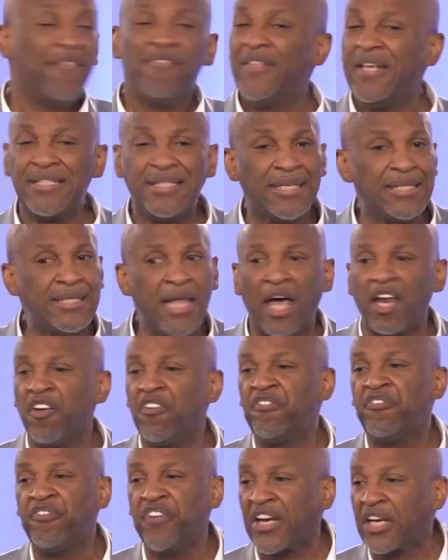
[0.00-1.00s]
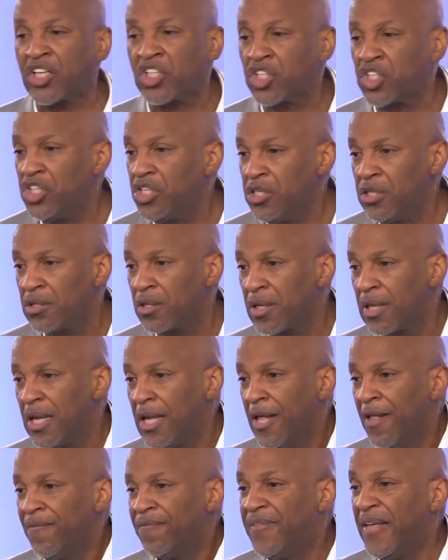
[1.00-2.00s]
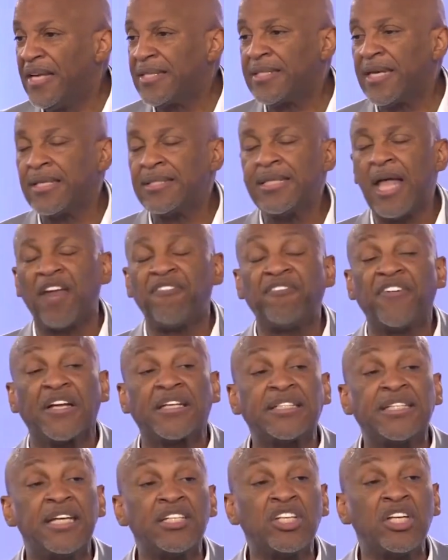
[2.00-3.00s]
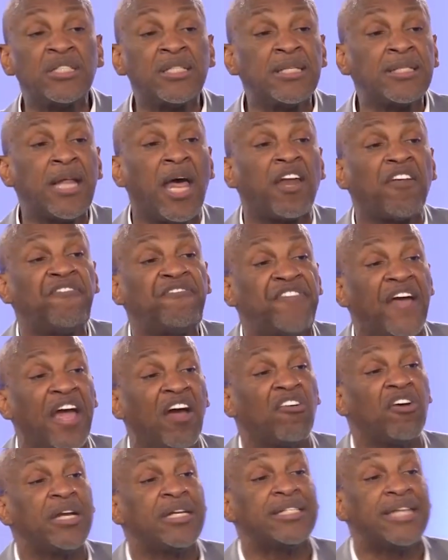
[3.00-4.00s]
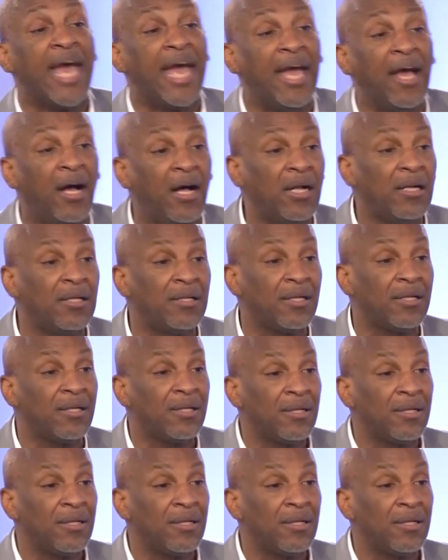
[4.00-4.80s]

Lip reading: This is not a fiction. This is not fictitious. It's not a fairy tale.